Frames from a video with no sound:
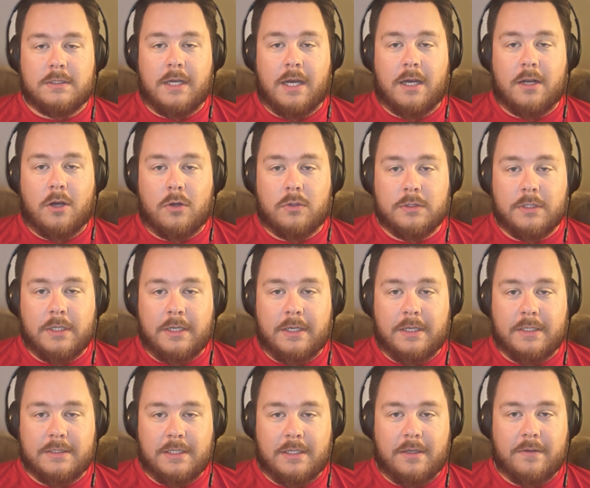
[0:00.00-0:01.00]
Not only
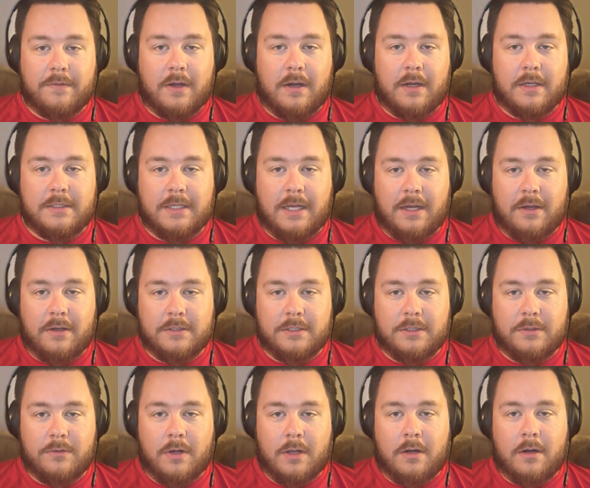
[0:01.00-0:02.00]
is he a very
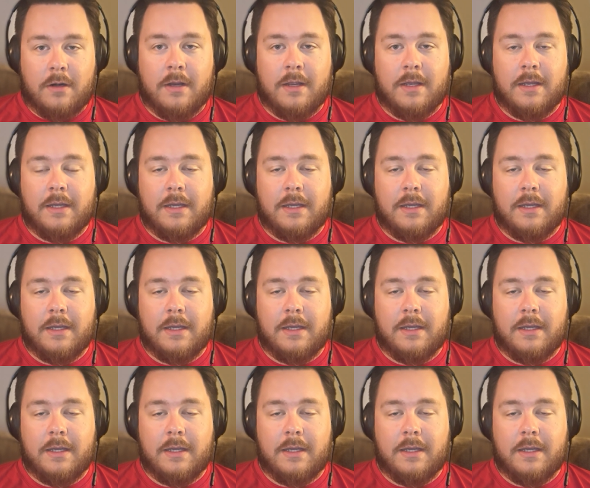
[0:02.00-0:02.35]
talented runner,